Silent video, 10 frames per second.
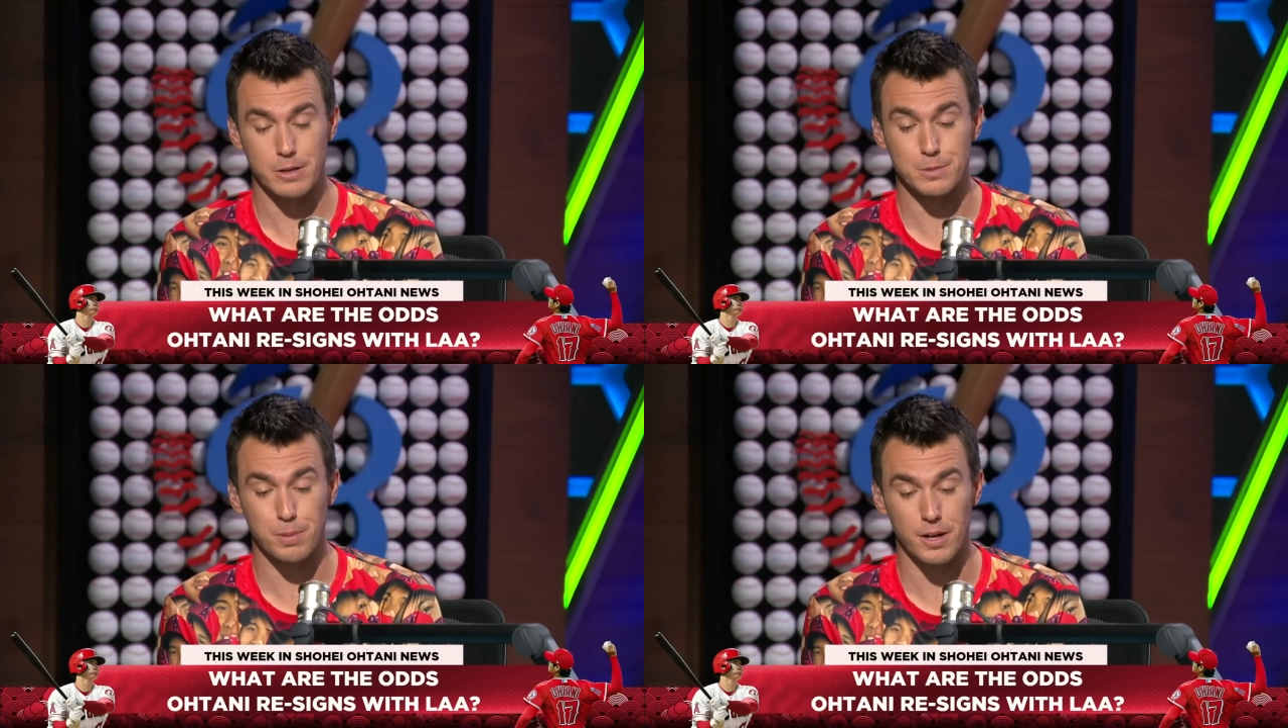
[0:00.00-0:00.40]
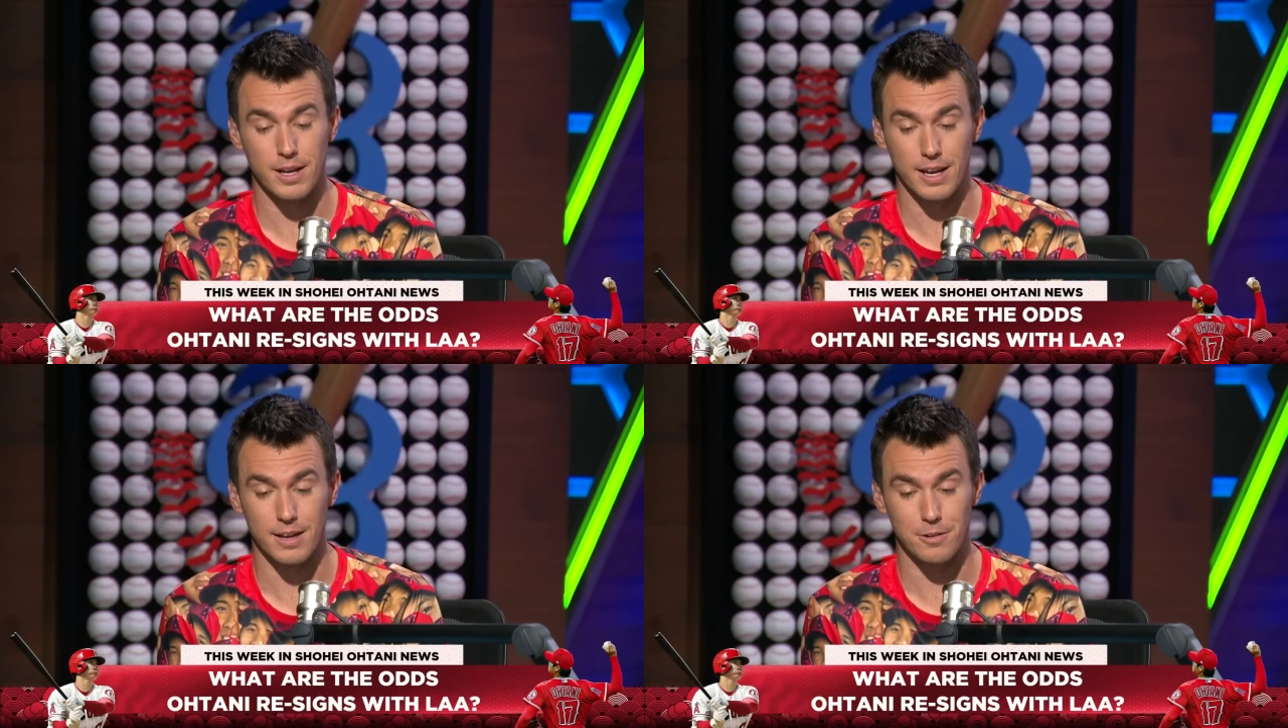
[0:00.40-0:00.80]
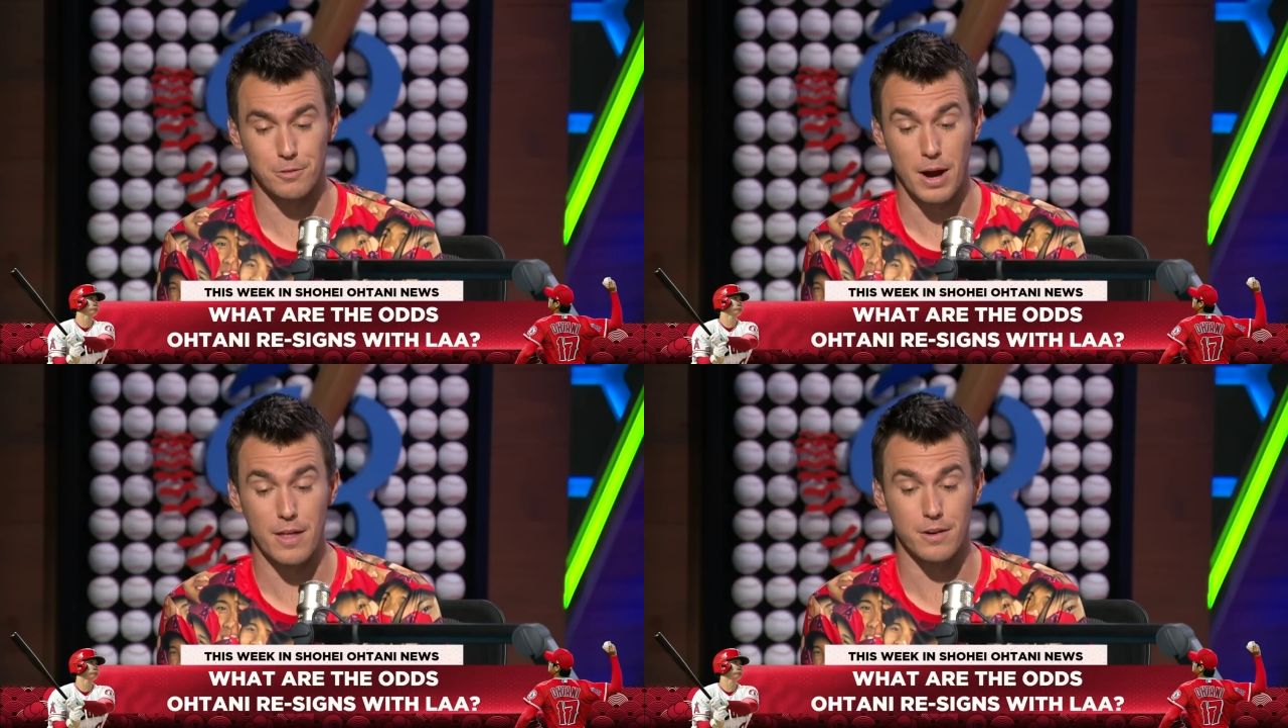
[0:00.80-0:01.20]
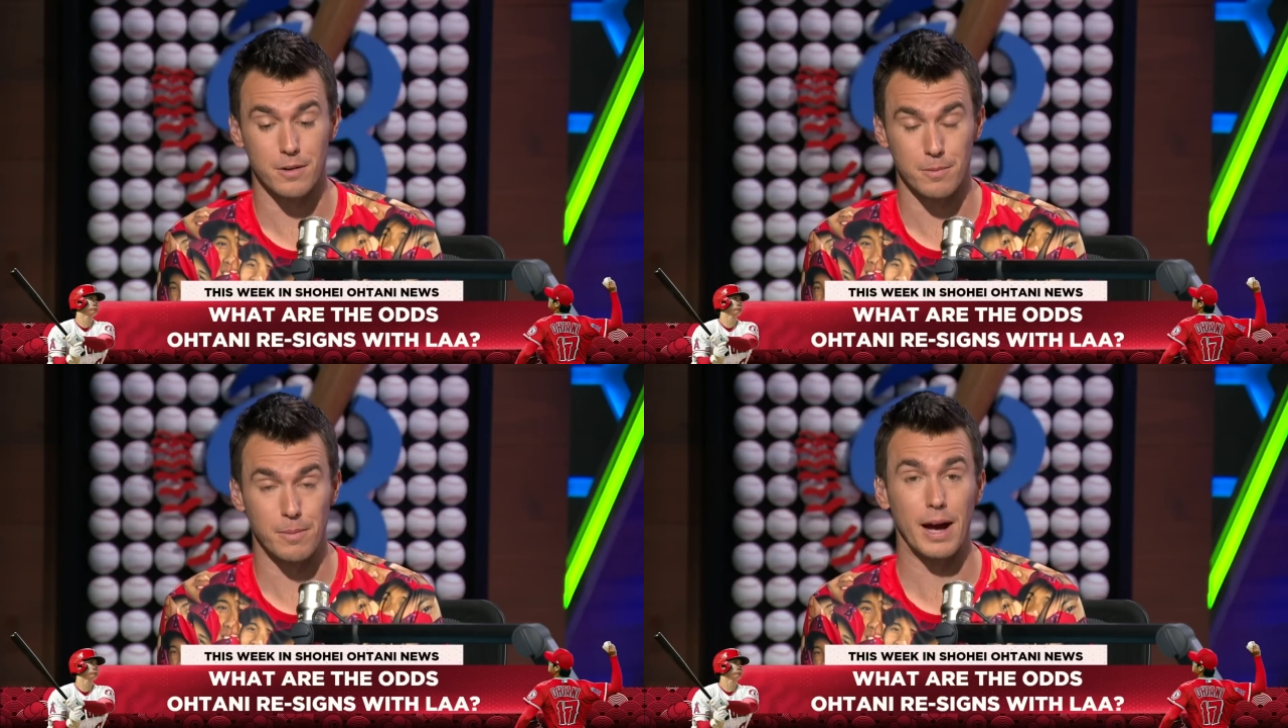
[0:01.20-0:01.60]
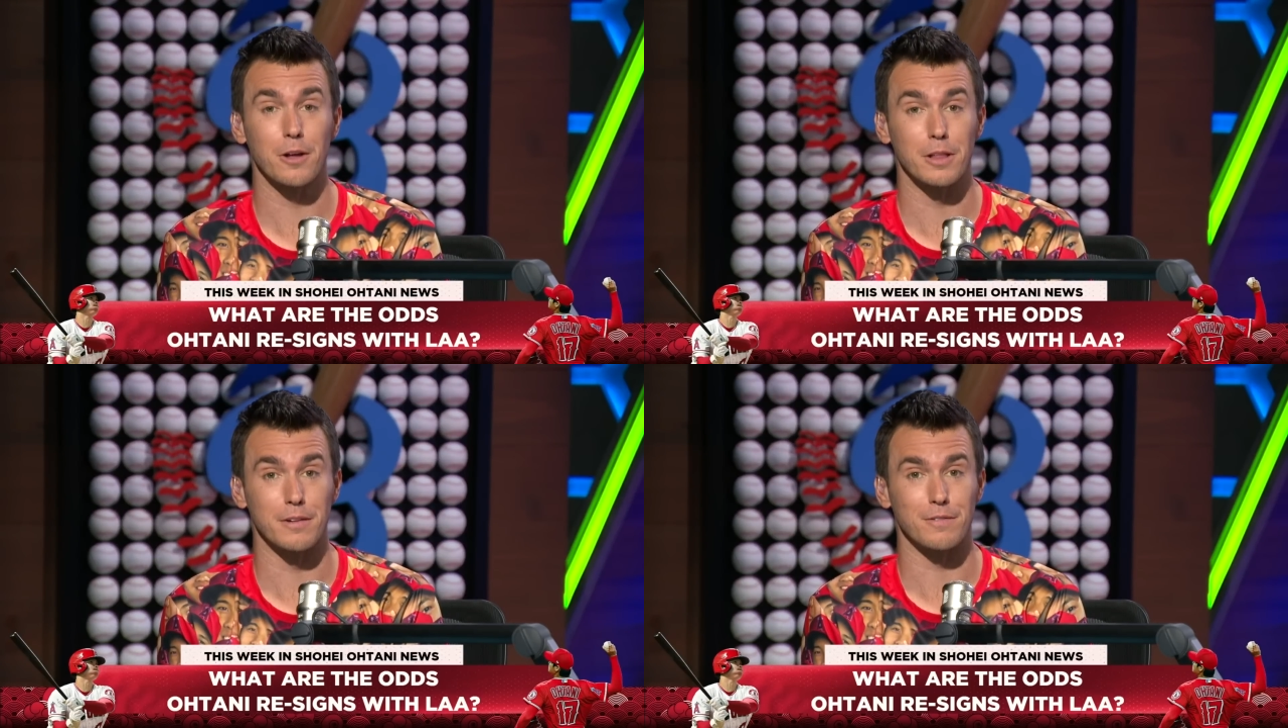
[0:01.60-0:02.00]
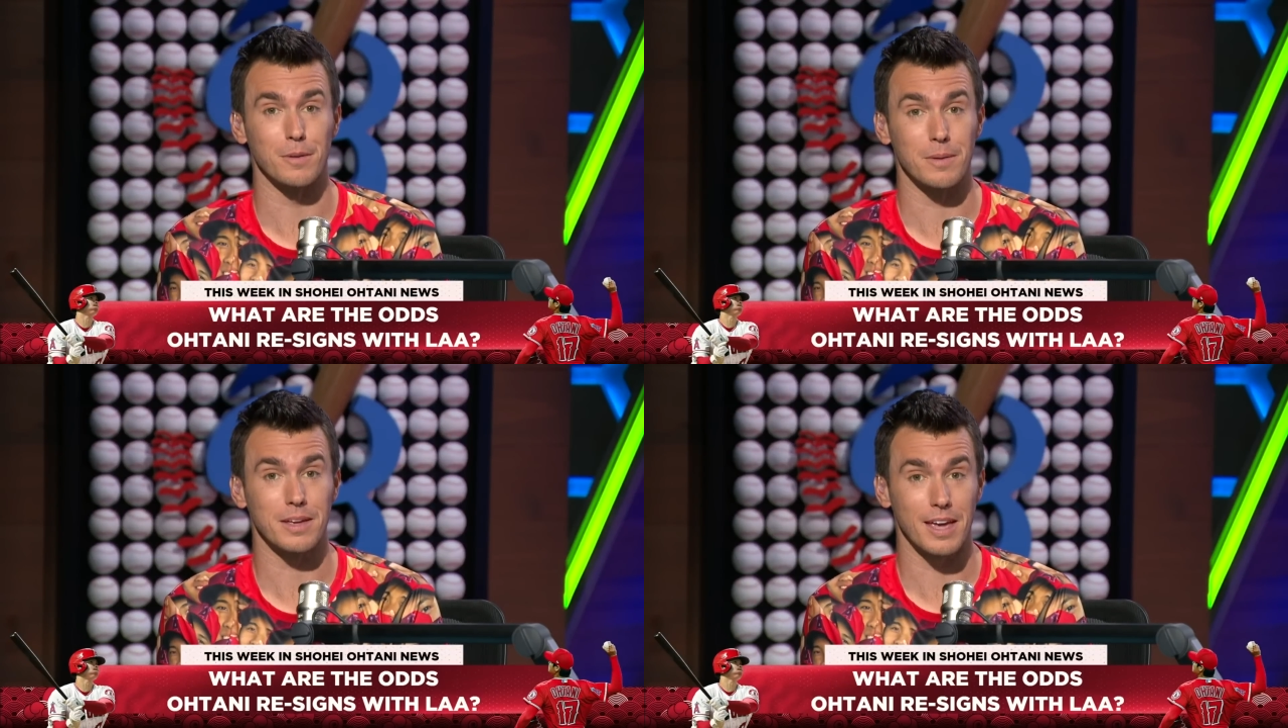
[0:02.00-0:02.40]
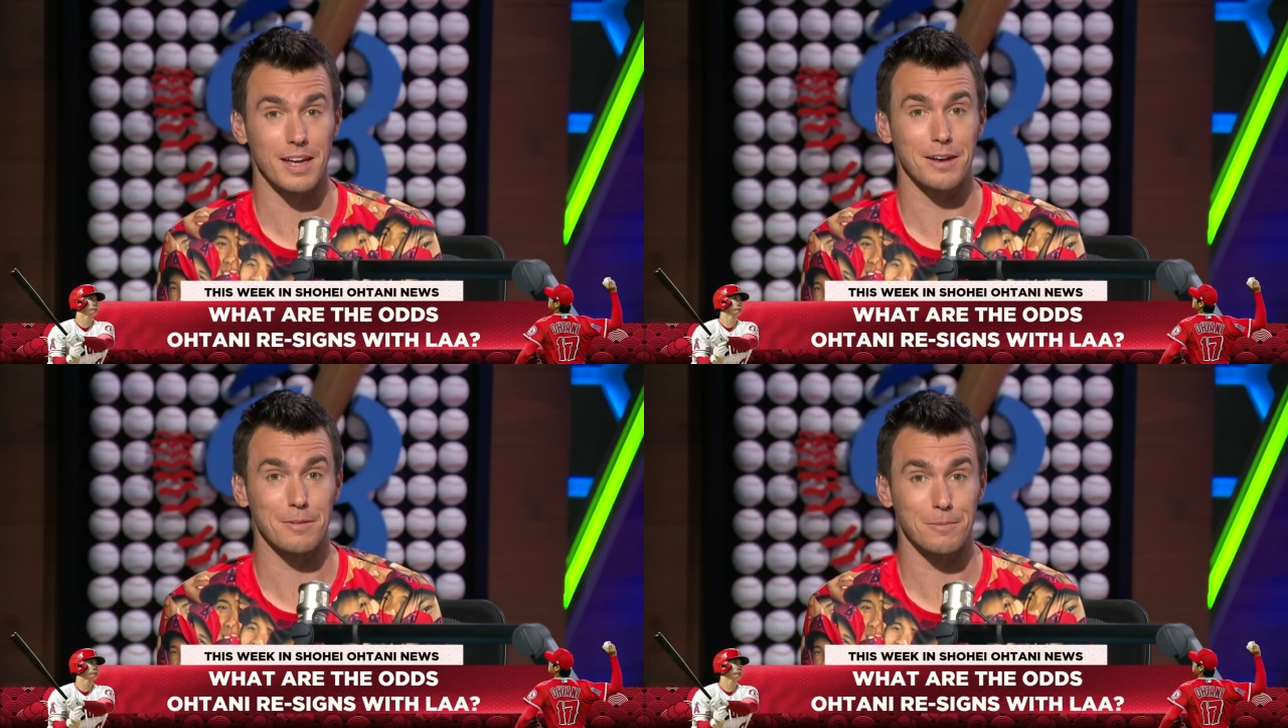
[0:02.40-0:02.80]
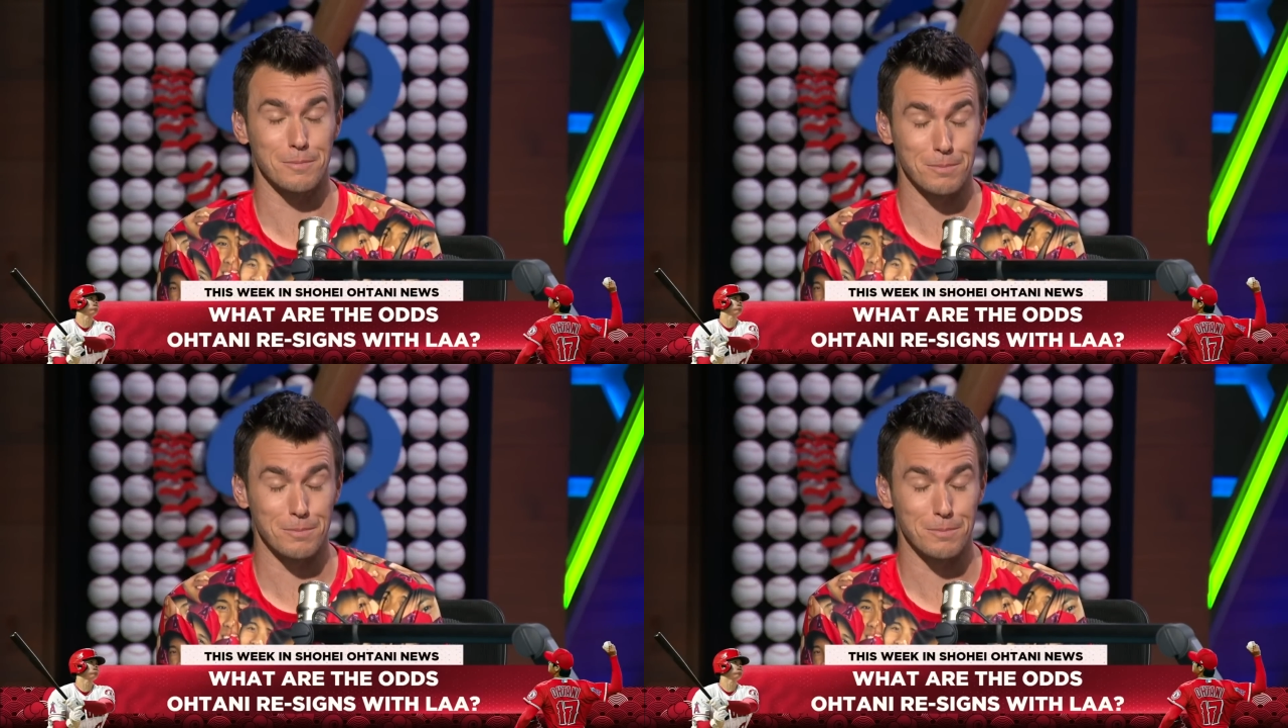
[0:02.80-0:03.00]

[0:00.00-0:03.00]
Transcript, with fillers: was putting it rather mildly from Ken